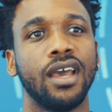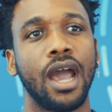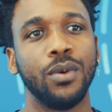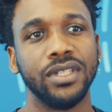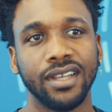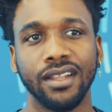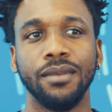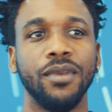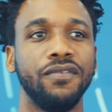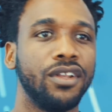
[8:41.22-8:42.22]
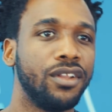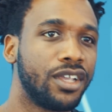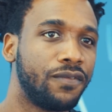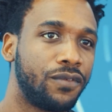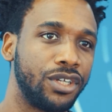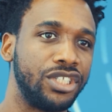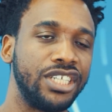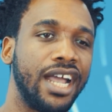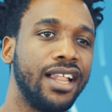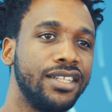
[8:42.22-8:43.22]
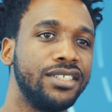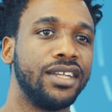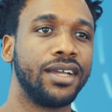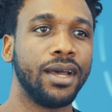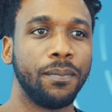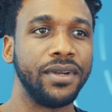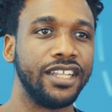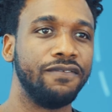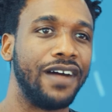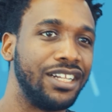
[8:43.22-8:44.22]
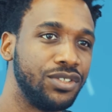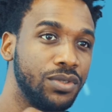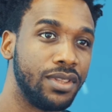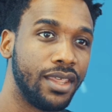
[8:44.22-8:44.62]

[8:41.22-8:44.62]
I would tell them if they're looking for a challenge and a company that values